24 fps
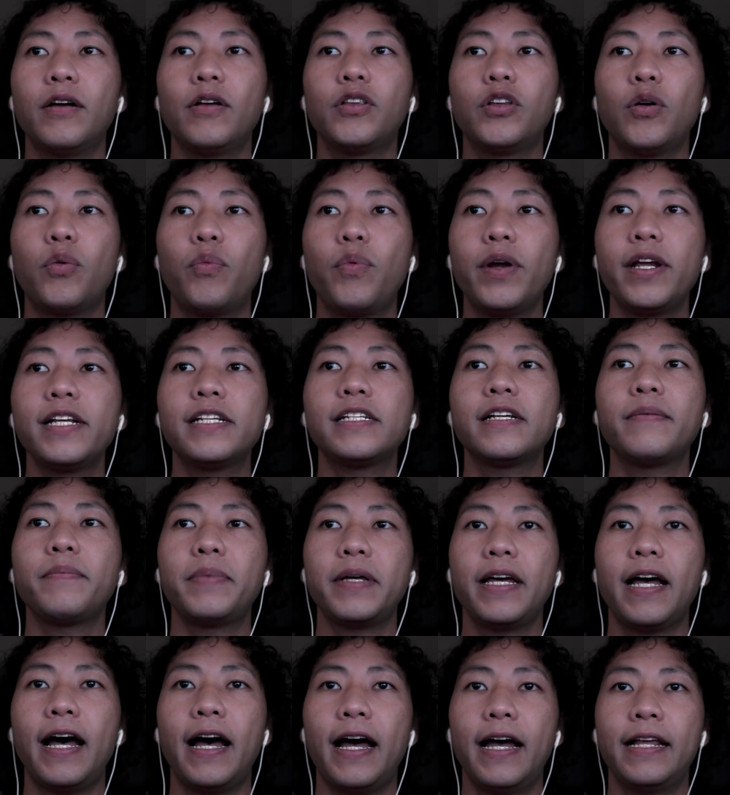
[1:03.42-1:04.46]
the reason
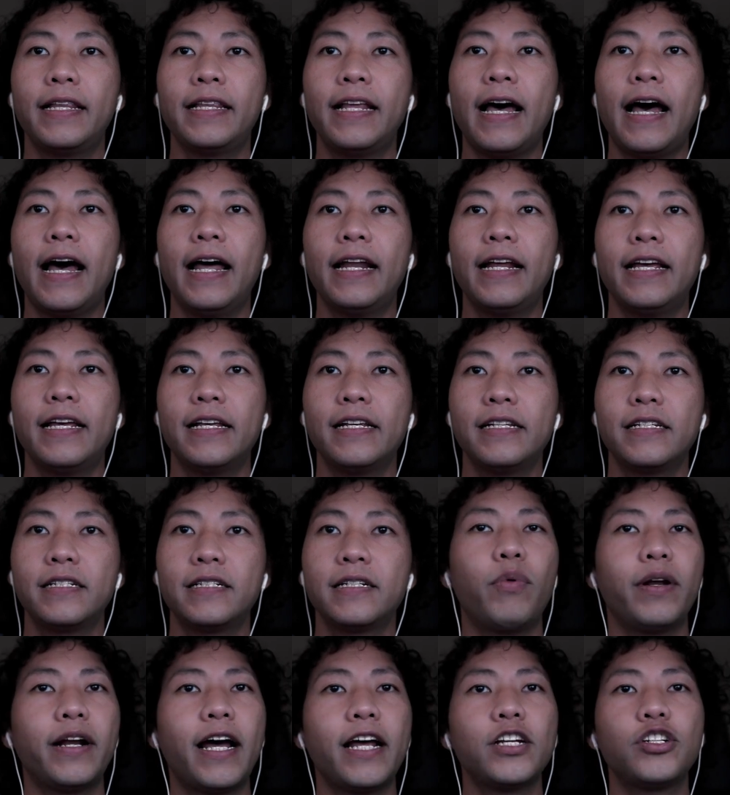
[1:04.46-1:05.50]
behind that is
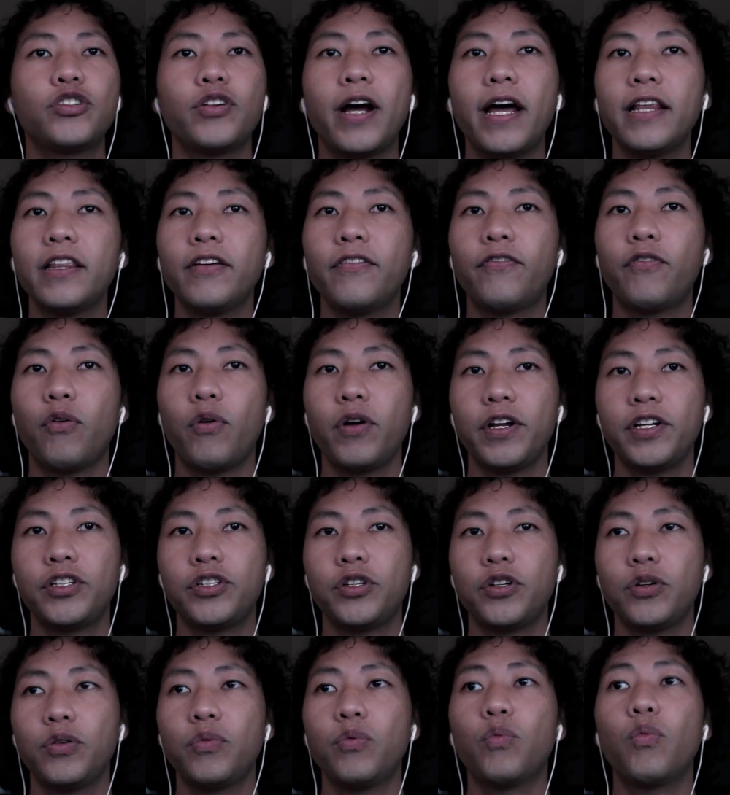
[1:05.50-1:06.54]
when I tried the
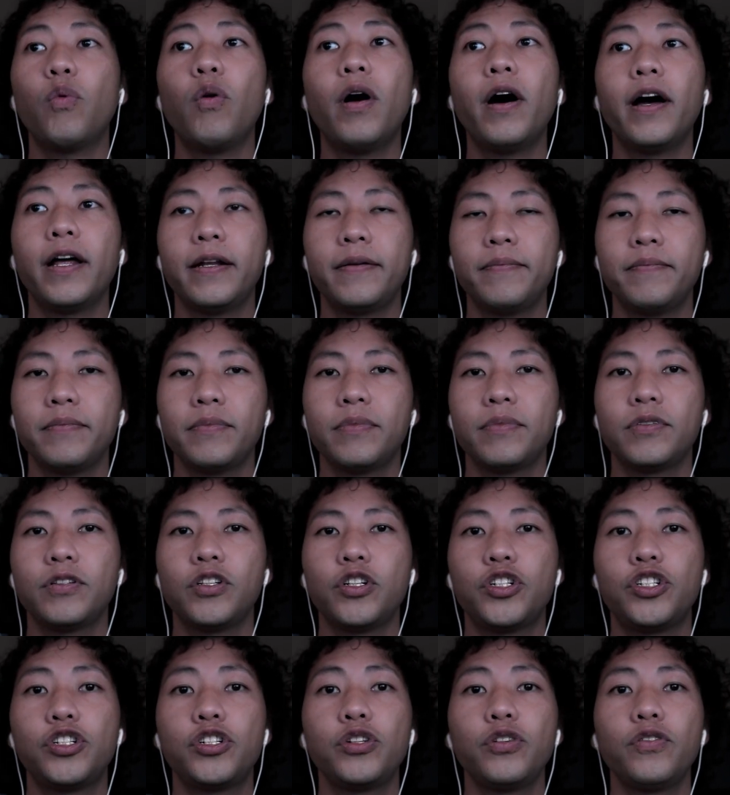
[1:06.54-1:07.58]
42,
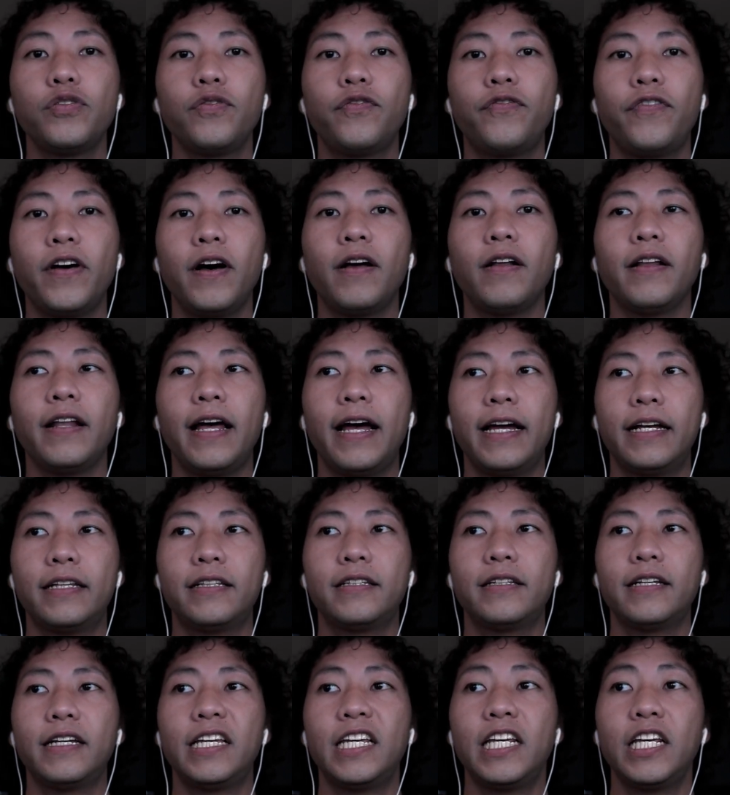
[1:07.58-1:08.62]
the shoe felt like
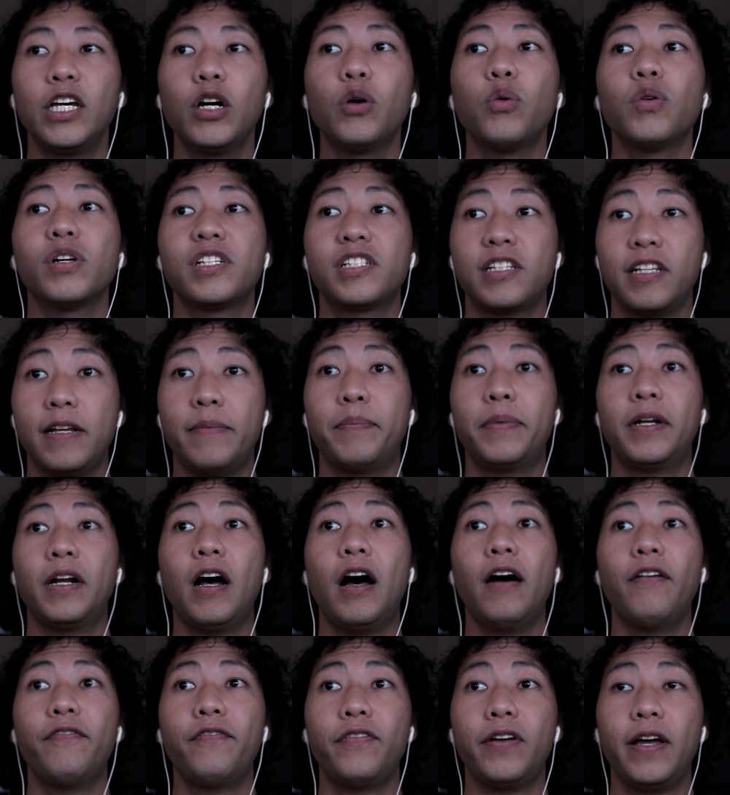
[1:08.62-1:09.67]
the heel was slipping
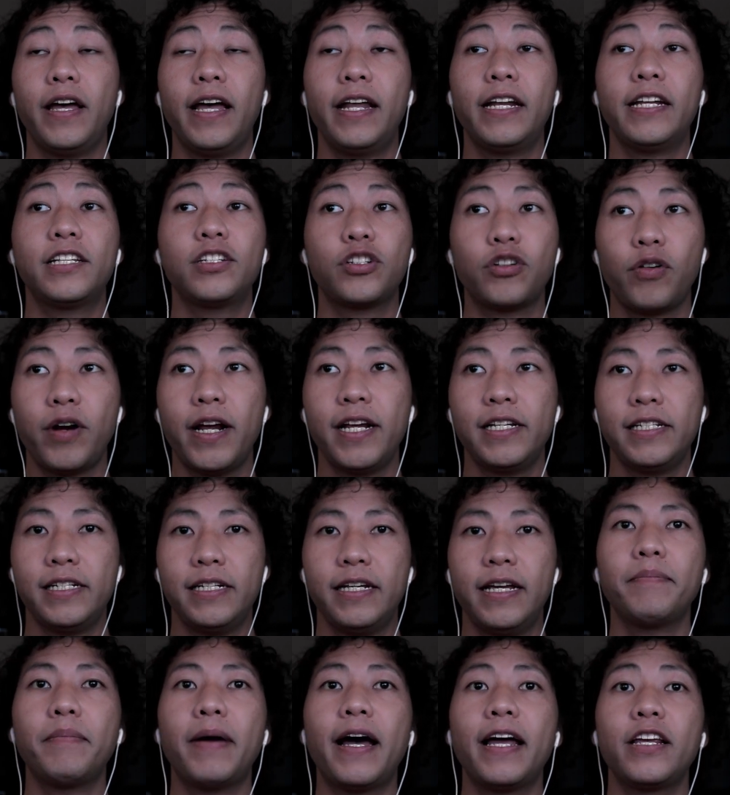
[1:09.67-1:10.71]
off, and it's crazy.
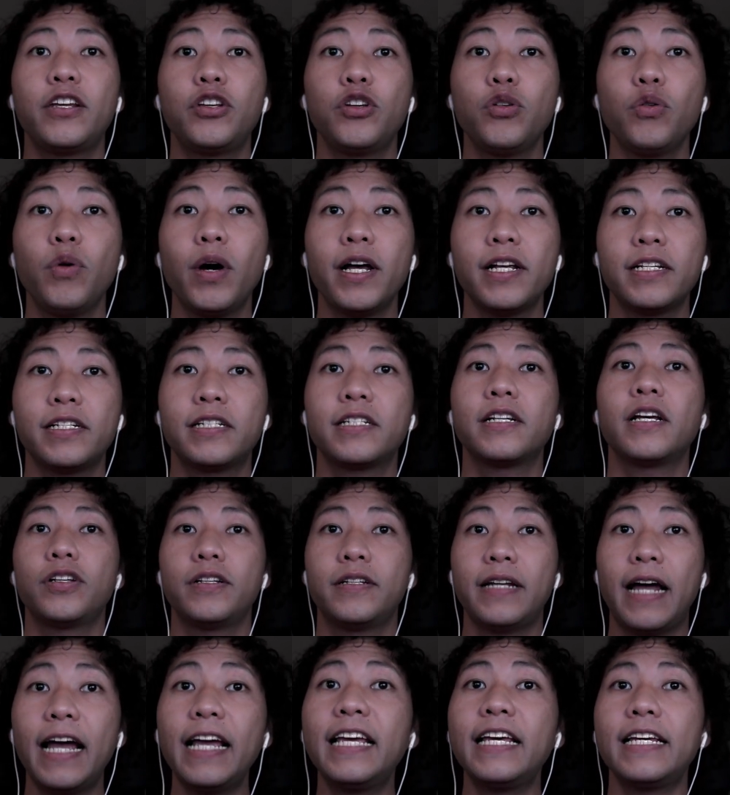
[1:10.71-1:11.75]
My US
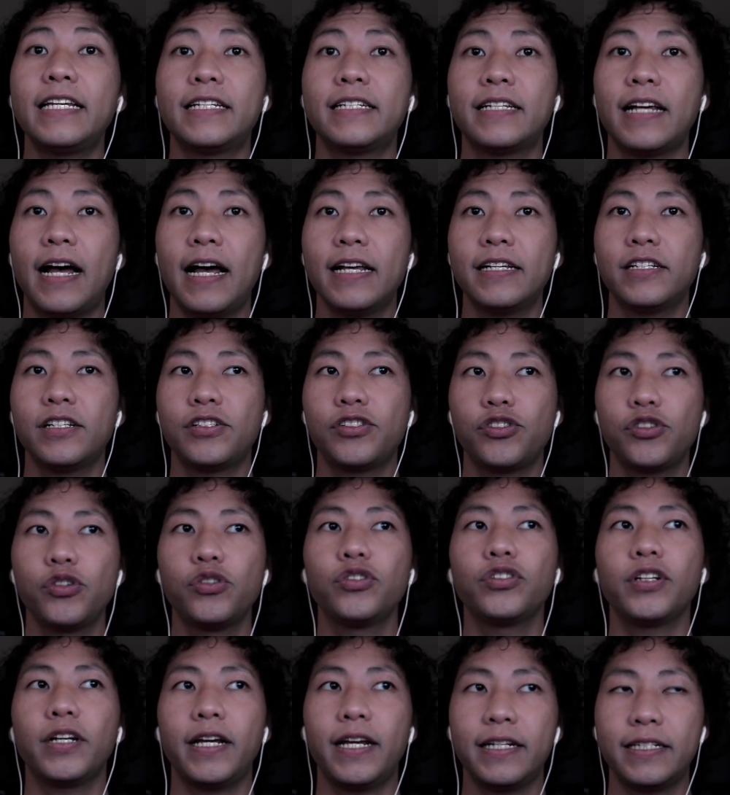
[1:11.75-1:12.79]
Nike size is
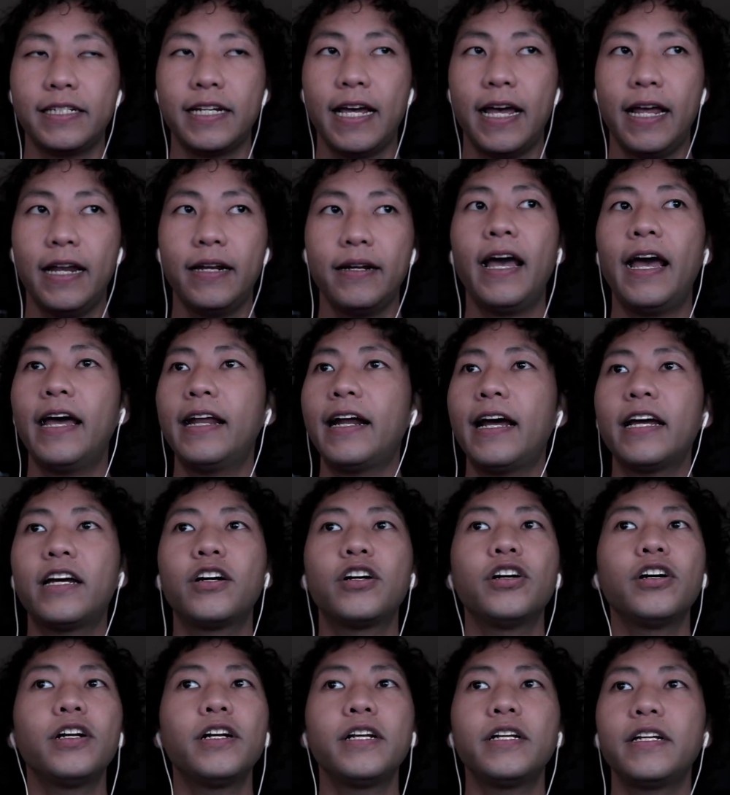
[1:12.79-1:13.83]
usually a 10, and I
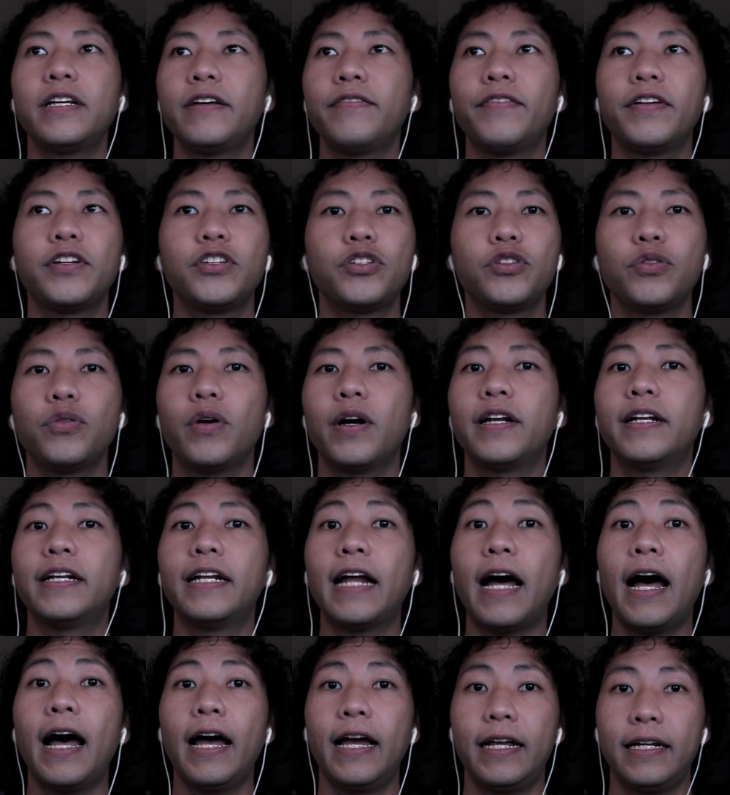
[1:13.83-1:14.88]
couldn't even do a
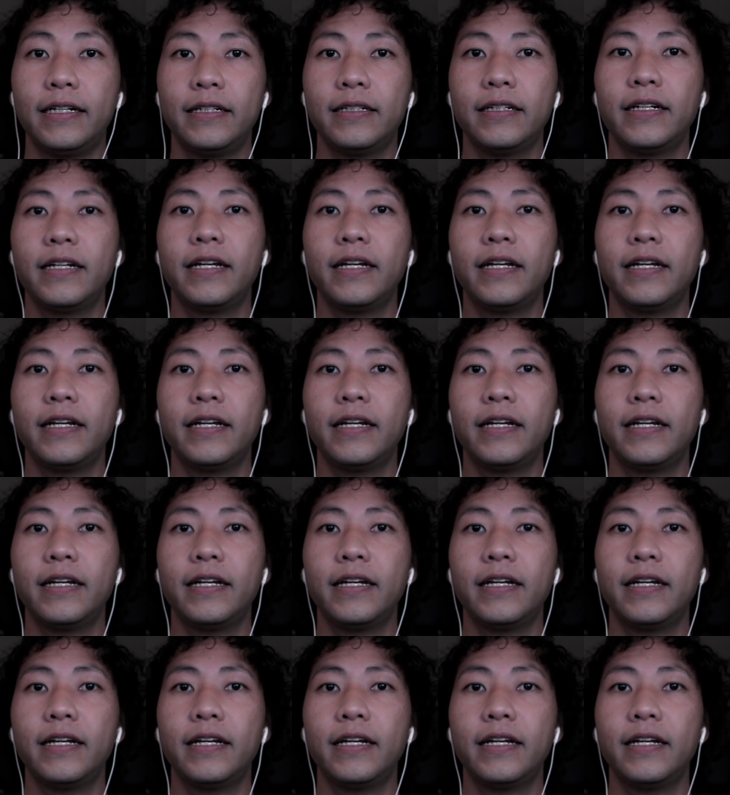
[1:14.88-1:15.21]
9